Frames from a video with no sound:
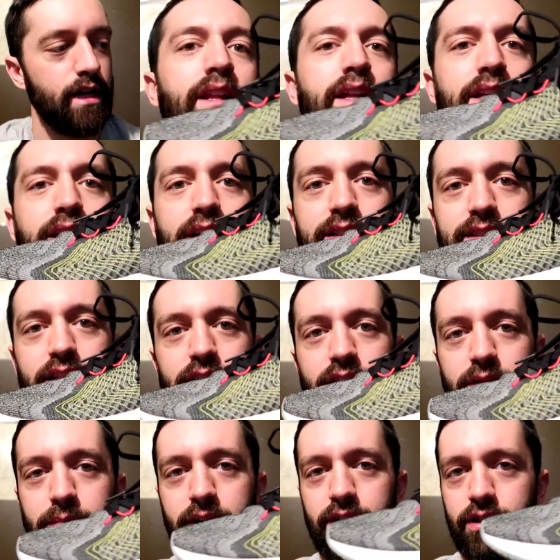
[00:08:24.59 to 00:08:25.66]
I like, it's got a
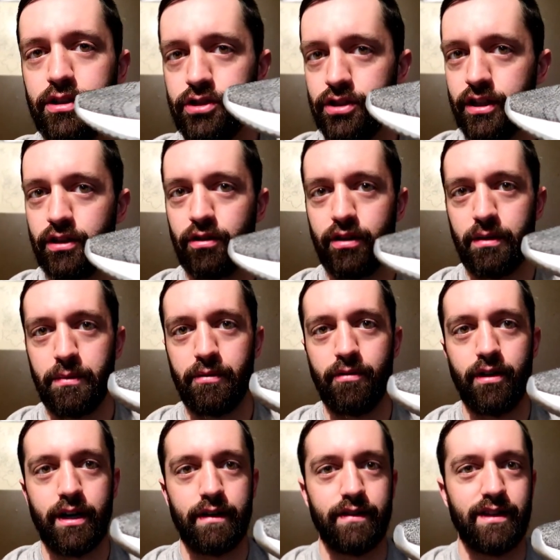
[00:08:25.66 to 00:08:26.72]
good amount of cushioning, don't get me
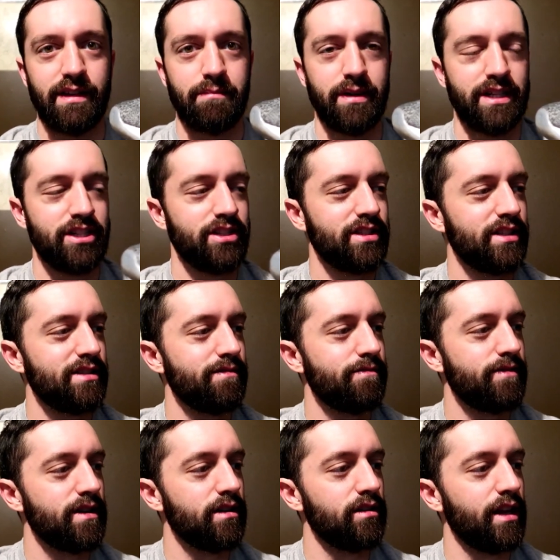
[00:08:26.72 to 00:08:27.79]
wrong and everything, but it just doesn't
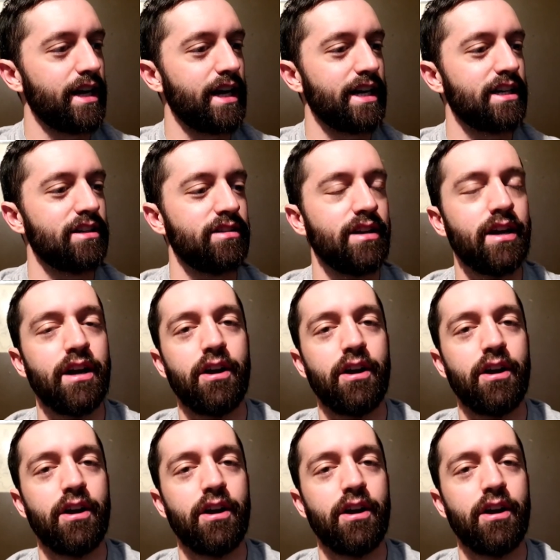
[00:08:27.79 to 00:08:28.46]
feel like I could